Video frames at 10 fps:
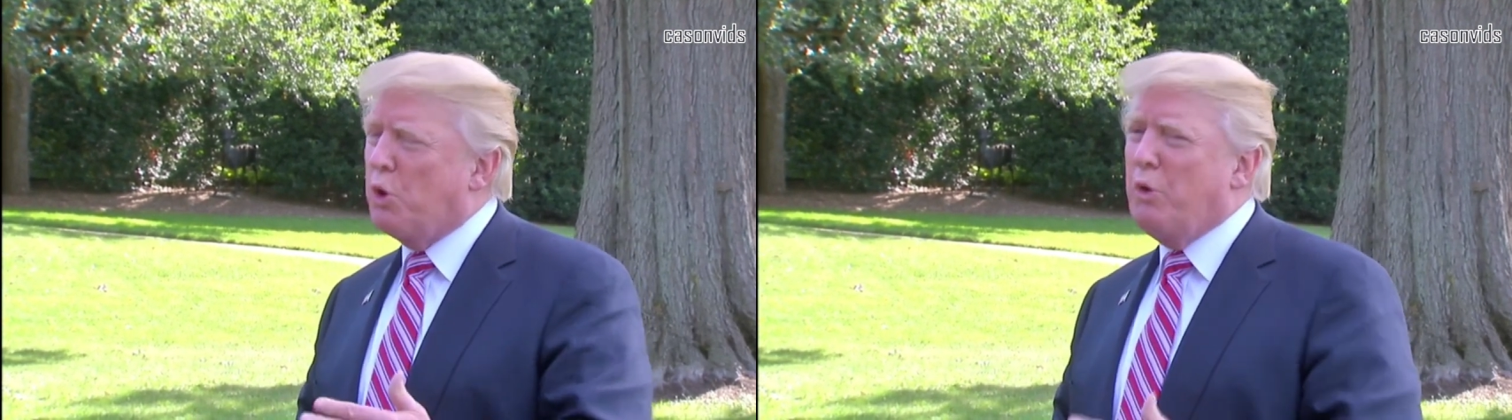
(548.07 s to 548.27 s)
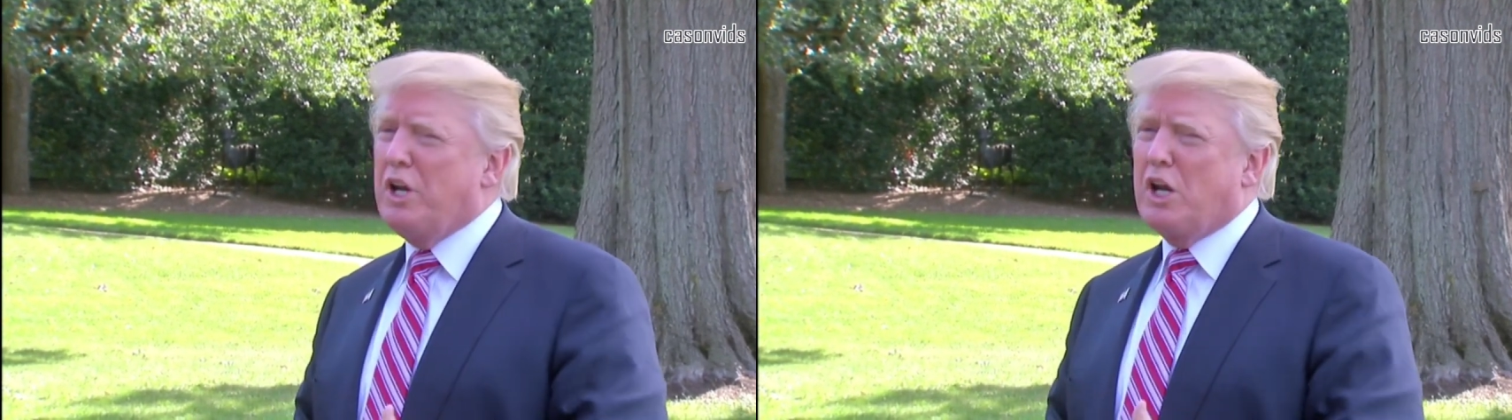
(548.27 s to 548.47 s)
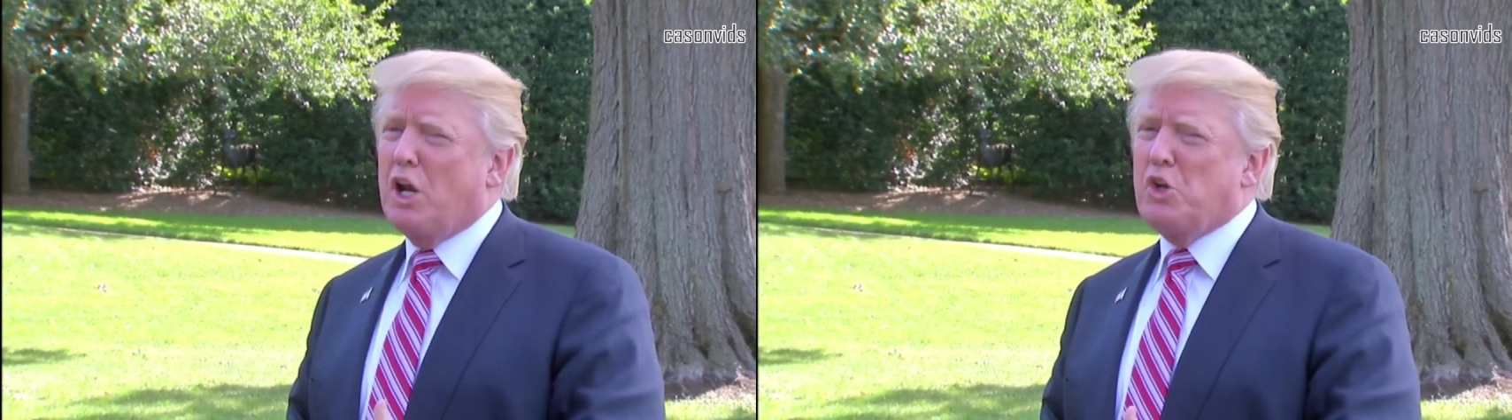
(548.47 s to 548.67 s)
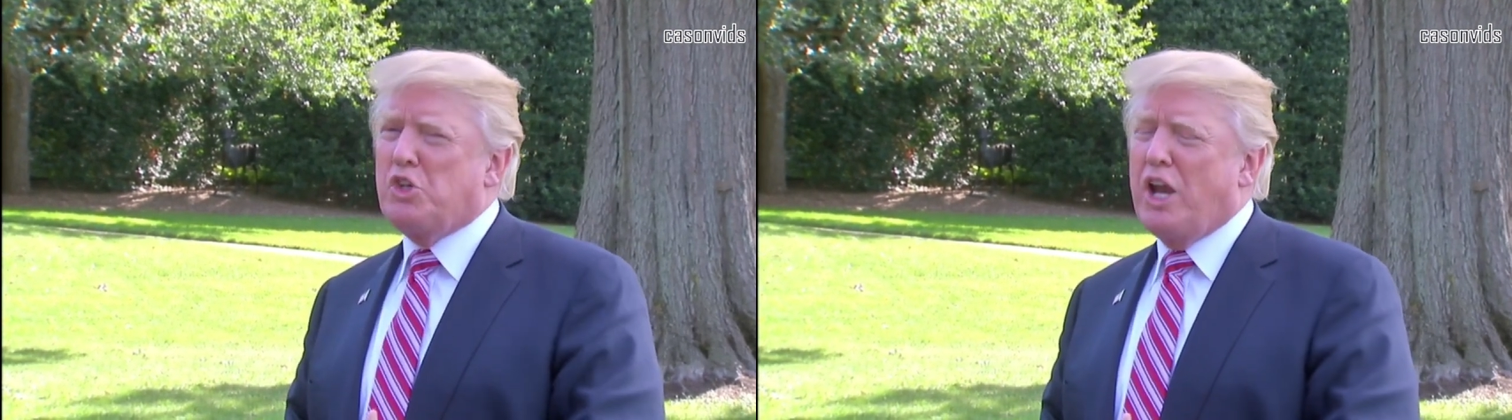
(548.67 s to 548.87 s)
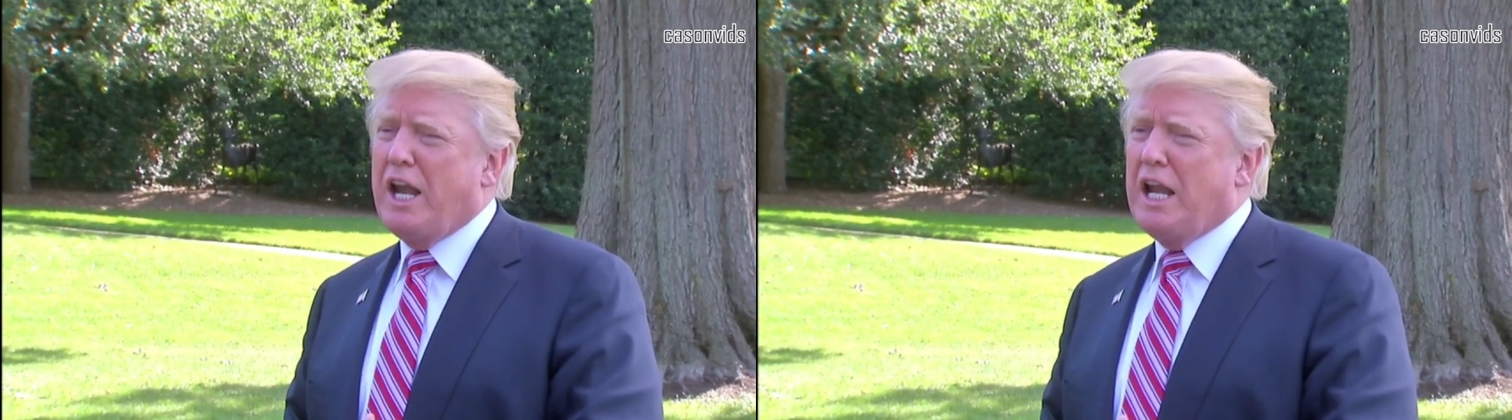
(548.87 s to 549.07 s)
We're
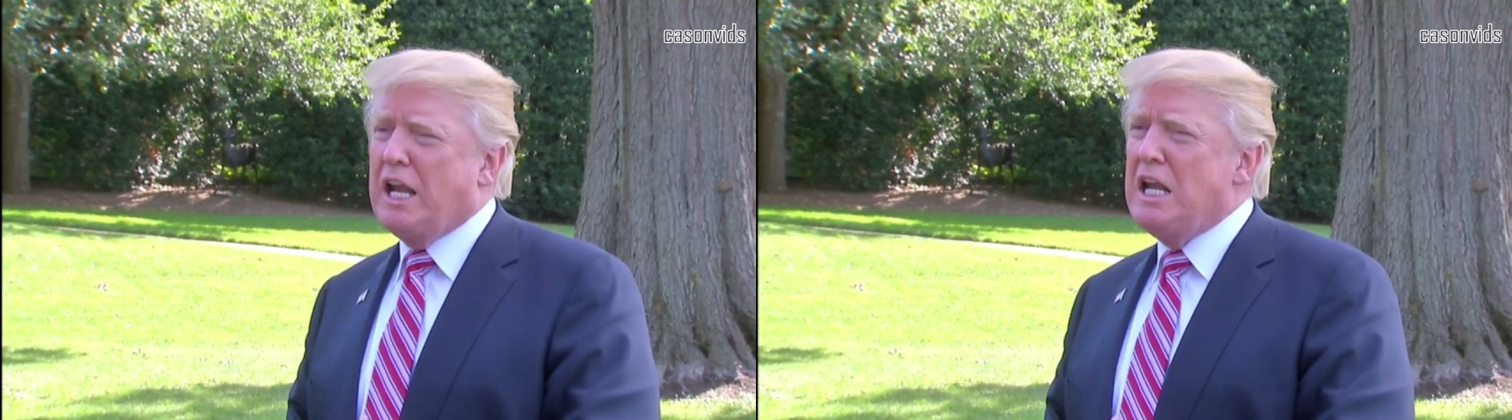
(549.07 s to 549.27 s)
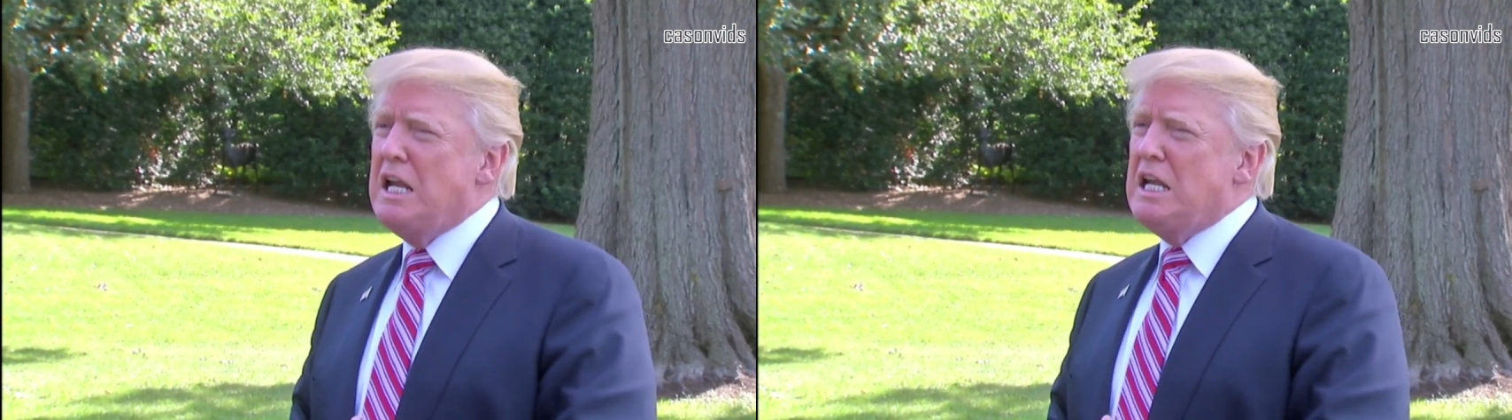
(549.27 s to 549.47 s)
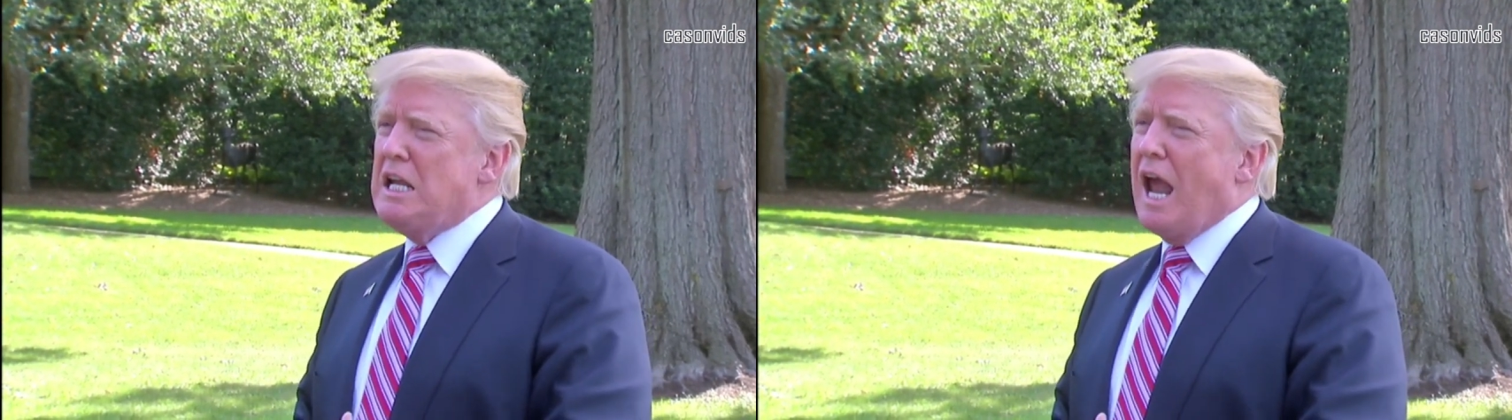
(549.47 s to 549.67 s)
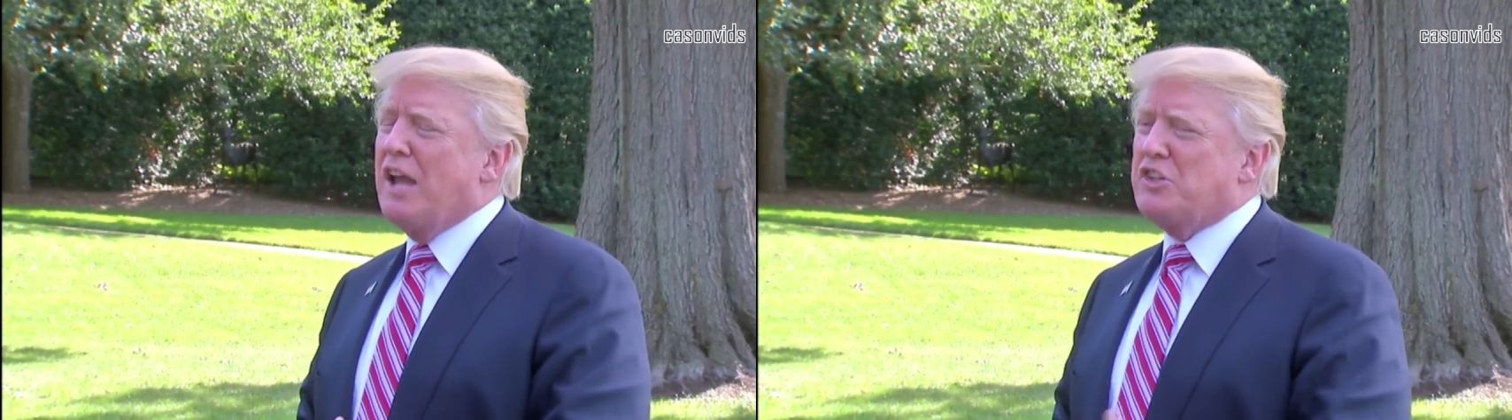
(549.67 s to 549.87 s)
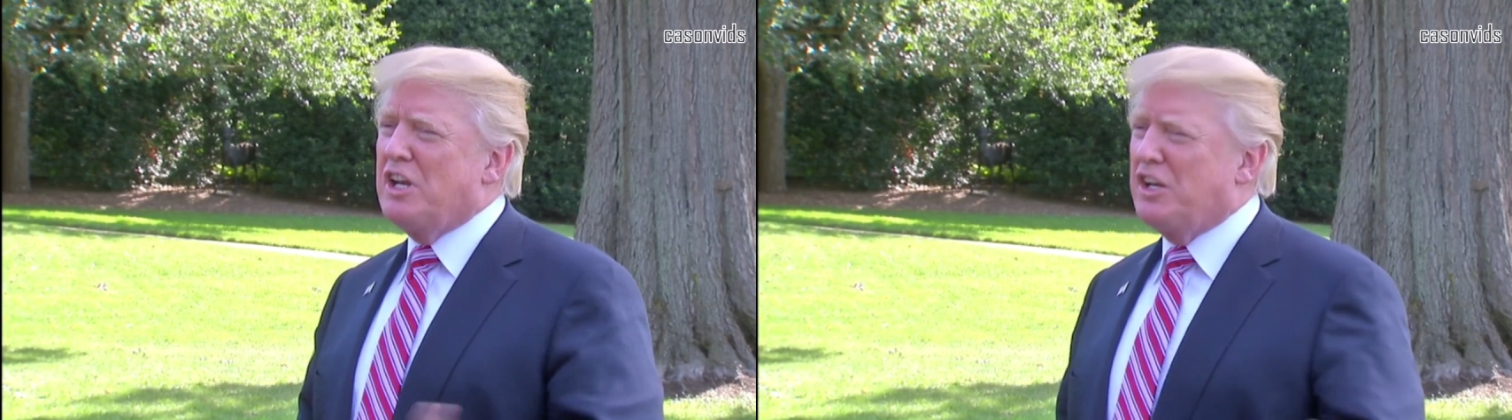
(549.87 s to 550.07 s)
renegotiating,
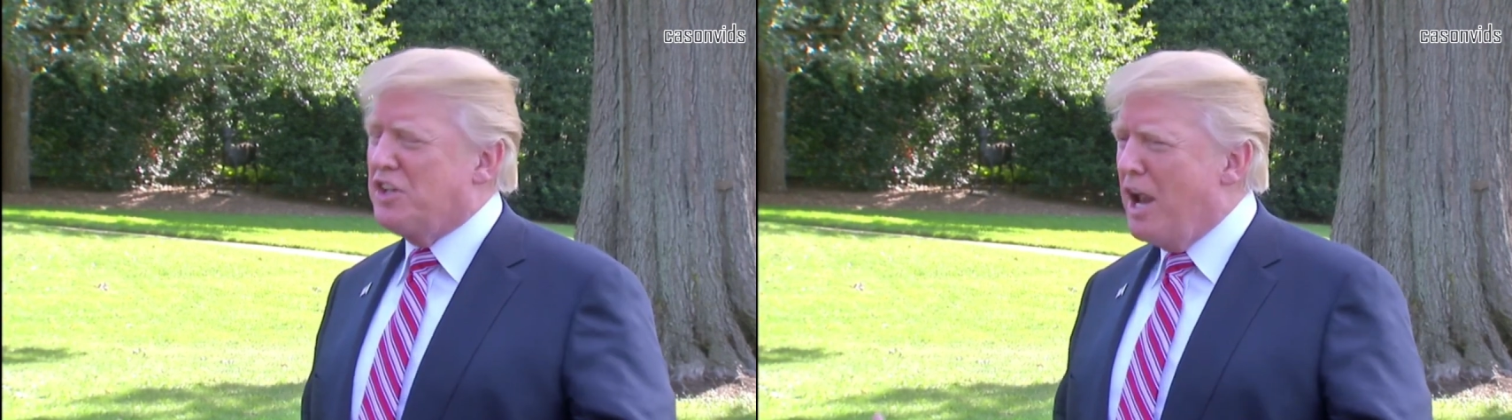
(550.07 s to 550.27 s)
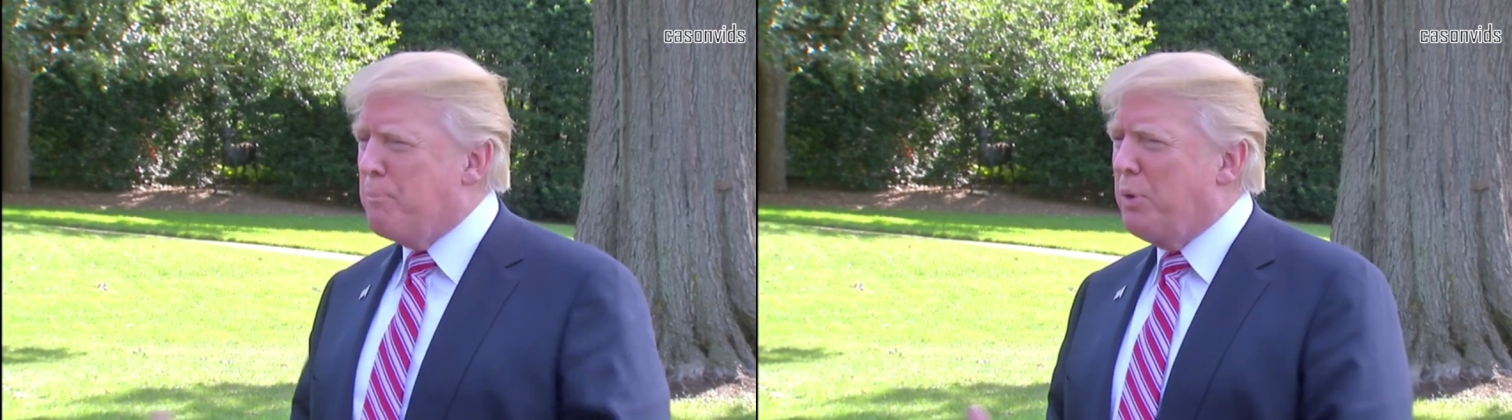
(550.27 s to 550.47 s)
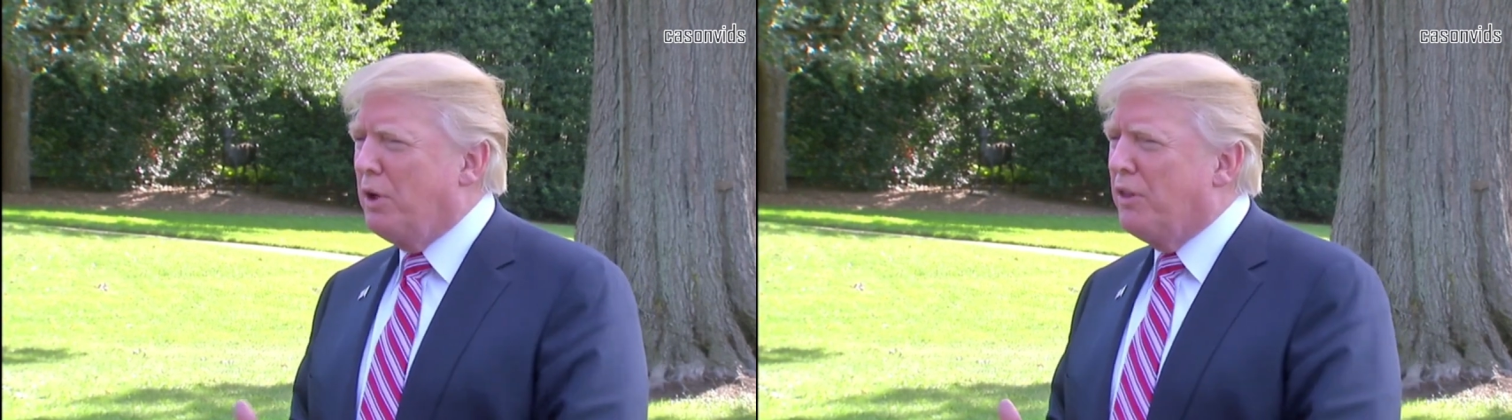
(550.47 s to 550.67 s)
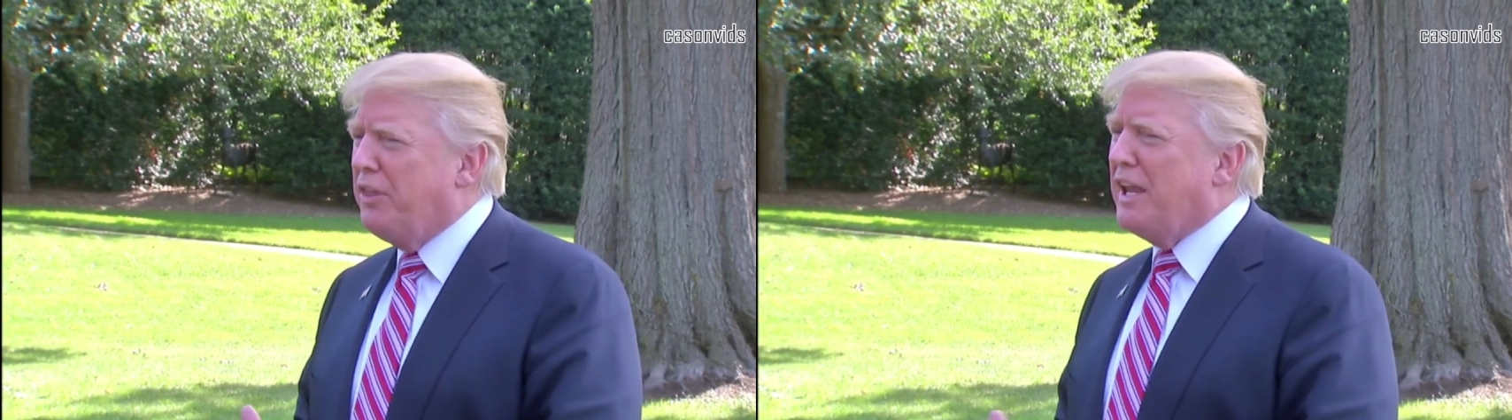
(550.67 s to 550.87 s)
as an example,